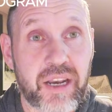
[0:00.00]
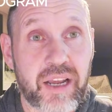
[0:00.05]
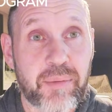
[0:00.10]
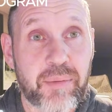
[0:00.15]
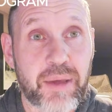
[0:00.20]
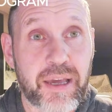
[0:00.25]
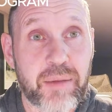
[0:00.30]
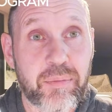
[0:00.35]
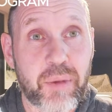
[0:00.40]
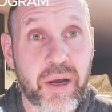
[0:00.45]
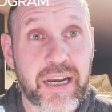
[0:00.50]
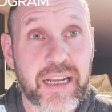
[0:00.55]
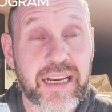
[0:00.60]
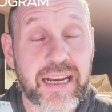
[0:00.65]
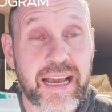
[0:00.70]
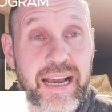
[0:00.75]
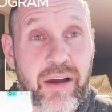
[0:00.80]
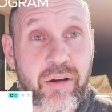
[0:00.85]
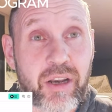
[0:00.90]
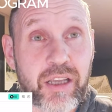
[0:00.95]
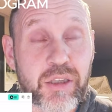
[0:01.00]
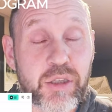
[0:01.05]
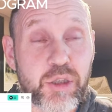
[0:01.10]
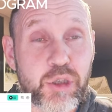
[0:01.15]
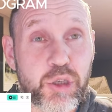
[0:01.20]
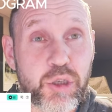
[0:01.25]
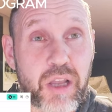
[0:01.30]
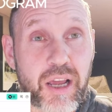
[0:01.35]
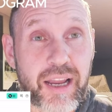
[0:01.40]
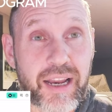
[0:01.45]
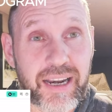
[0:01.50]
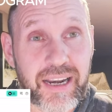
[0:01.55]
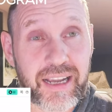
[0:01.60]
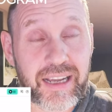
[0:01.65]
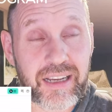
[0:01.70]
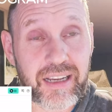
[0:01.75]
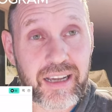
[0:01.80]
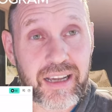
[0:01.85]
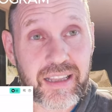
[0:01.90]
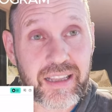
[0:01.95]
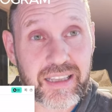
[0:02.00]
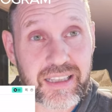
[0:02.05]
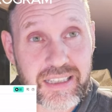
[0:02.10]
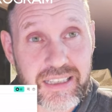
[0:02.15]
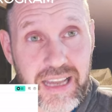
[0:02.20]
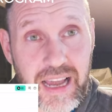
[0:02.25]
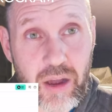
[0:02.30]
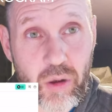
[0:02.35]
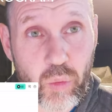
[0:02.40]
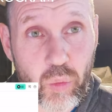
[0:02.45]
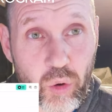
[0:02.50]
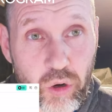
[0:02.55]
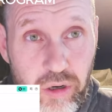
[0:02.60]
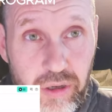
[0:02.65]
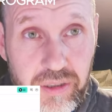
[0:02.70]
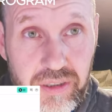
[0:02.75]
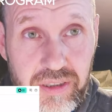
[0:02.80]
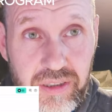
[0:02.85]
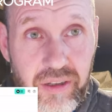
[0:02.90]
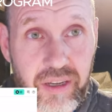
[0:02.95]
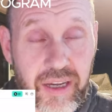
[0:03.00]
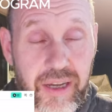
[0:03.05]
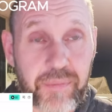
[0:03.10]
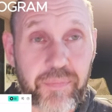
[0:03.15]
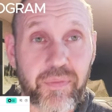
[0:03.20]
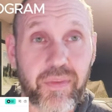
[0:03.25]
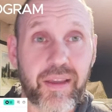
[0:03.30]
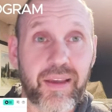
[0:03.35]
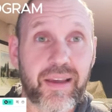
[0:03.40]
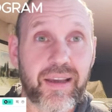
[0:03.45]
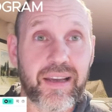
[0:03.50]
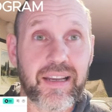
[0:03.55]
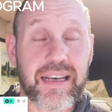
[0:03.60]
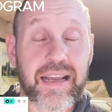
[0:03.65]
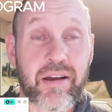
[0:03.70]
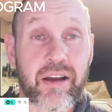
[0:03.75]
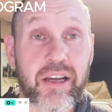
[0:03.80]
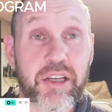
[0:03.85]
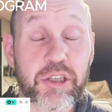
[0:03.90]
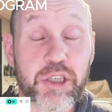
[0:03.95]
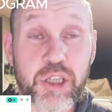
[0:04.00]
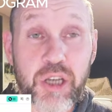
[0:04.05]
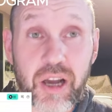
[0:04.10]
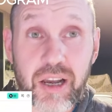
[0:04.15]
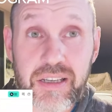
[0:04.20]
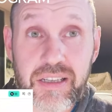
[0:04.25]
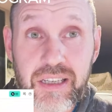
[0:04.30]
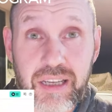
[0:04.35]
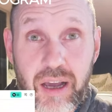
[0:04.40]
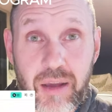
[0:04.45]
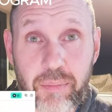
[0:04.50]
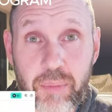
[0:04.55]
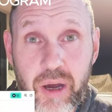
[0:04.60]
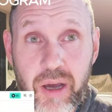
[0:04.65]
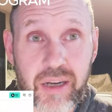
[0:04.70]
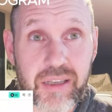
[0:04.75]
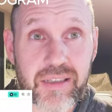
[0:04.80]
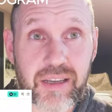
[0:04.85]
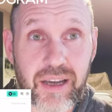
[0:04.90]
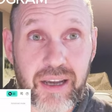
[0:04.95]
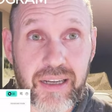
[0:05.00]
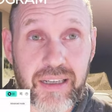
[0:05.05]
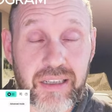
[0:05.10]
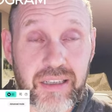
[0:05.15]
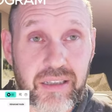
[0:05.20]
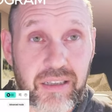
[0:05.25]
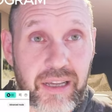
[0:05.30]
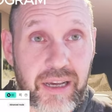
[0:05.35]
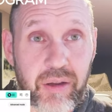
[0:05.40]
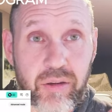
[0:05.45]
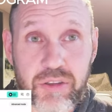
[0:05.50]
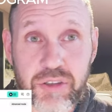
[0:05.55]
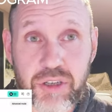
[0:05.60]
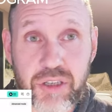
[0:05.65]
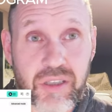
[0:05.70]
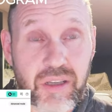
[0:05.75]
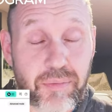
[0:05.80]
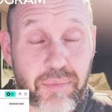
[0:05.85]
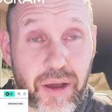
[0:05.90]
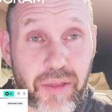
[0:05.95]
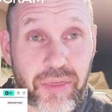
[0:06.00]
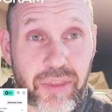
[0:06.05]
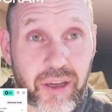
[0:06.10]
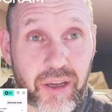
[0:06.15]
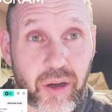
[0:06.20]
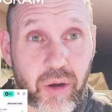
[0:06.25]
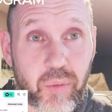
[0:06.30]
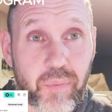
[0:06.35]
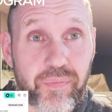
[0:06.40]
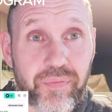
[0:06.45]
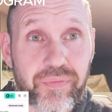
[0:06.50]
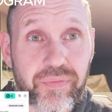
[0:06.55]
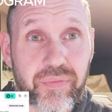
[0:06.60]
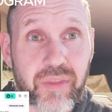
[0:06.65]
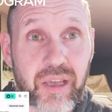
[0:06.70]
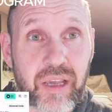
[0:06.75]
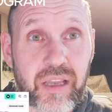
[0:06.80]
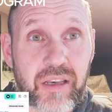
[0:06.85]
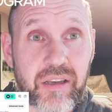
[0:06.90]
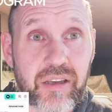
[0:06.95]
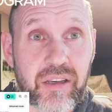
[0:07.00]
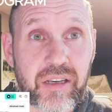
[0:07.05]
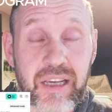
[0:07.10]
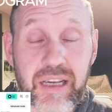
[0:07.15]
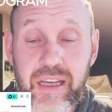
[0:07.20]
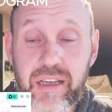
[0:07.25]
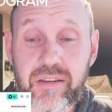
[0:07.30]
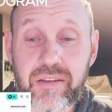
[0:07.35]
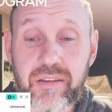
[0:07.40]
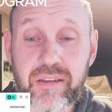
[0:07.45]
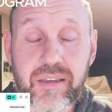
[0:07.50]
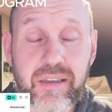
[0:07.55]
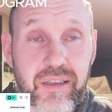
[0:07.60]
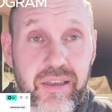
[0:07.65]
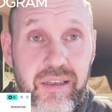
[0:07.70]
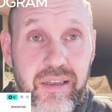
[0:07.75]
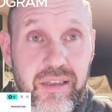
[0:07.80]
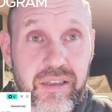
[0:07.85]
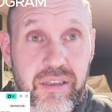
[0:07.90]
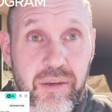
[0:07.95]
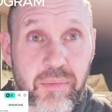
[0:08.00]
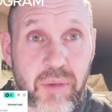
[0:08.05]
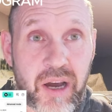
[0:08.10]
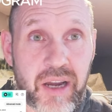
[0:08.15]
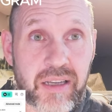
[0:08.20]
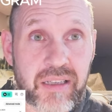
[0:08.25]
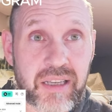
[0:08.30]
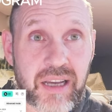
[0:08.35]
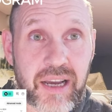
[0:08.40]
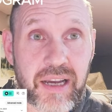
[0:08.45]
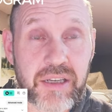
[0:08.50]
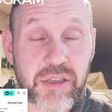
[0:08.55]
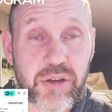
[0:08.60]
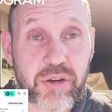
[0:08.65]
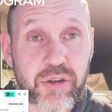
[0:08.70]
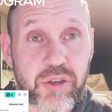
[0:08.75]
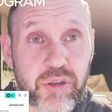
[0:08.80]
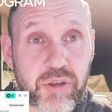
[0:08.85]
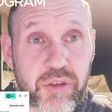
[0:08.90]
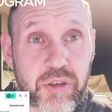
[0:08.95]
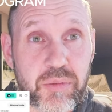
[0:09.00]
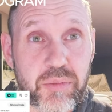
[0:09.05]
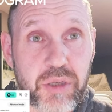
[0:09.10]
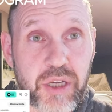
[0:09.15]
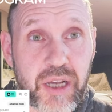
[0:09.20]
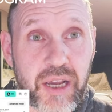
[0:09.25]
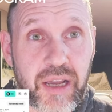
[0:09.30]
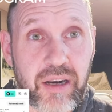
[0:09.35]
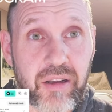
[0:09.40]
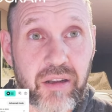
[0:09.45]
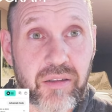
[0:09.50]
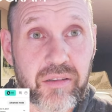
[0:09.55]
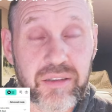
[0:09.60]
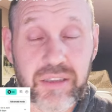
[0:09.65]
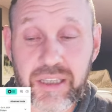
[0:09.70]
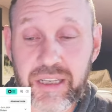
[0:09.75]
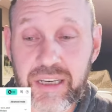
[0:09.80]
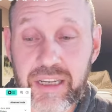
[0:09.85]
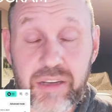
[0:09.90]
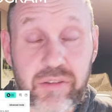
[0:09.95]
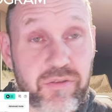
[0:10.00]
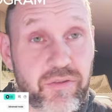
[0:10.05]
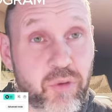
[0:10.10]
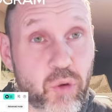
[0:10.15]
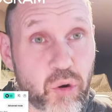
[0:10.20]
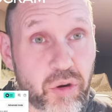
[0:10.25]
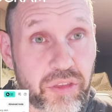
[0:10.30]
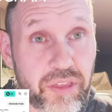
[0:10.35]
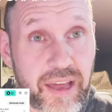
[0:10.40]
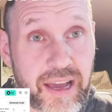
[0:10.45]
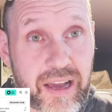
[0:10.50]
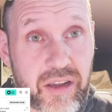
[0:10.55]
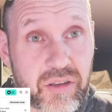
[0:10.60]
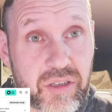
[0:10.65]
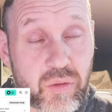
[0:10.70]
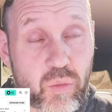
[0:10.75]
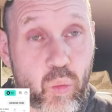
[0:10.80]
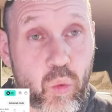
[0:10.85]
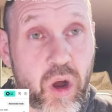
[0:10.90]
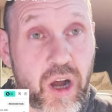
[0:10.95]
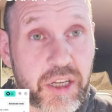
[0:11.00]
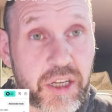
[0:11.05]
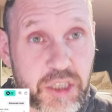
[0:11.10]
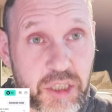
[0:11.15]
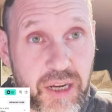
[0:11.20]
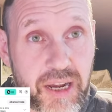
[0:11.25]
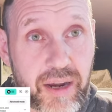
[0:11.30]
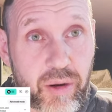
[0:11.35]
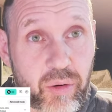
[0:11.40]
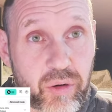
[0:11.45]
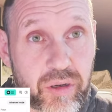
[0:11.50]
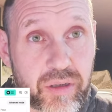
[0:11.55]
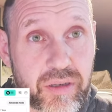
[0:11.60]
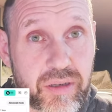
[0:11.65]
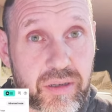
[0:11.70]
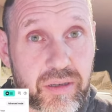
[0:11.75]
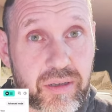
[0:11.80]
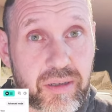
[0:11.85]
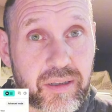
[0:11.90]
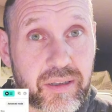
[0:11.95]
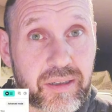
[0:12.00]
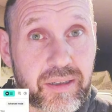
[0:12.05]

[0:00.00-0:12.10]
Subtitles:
that I make money now, this is how it works, okay? Now, I just got monetized, like just a month ago. And you need to monetize your YouTube channel, you need 4,000 watch hours.